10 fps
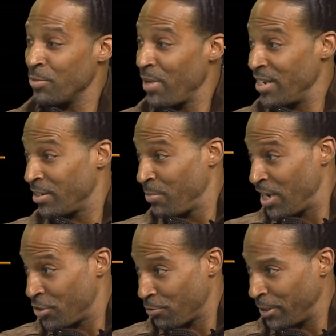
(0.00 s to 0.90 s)
made some
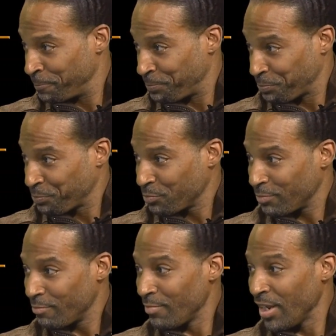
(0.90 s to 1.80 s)
history.
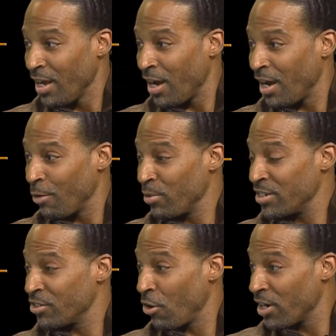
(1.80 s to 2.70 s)
We
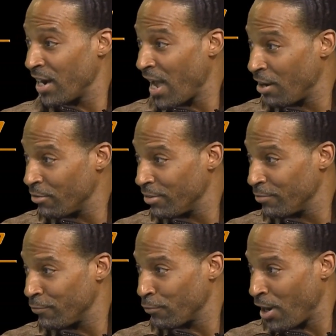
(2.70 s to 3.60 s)
started out
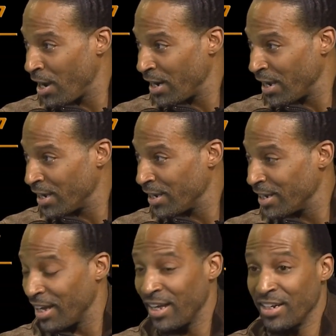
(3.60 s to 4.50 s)
Friday,
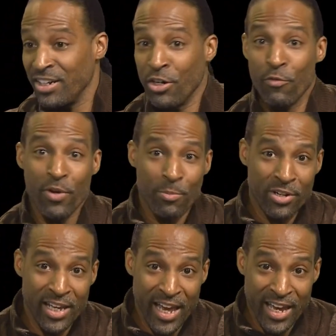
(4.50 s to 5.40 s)
November
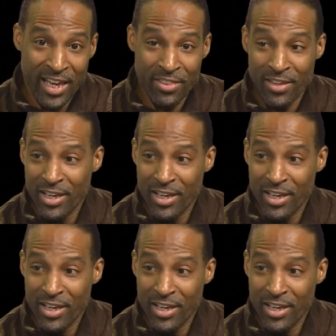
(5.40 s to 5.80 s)
the 8th,